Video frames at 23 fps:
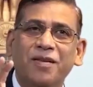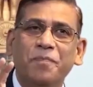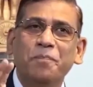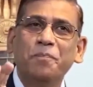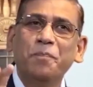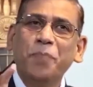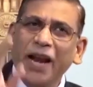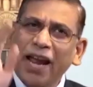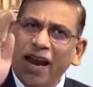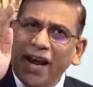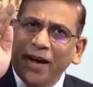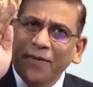
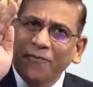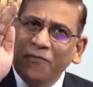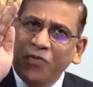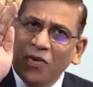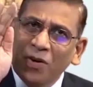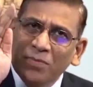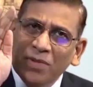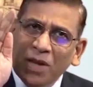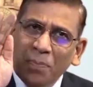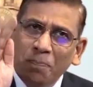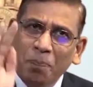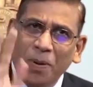Break
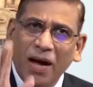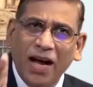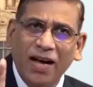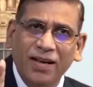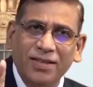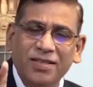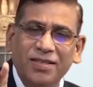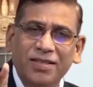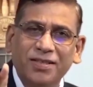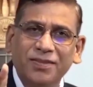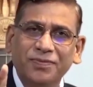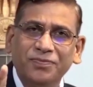from the
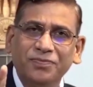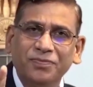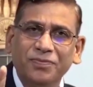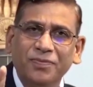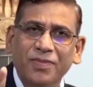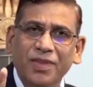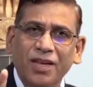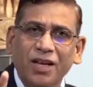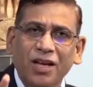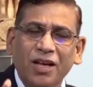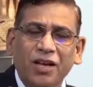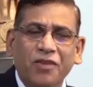past.
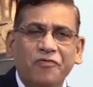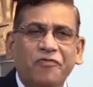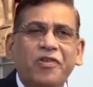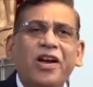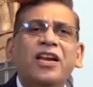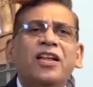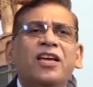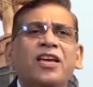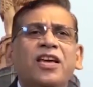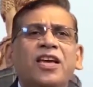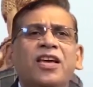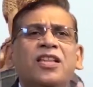
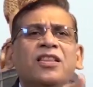When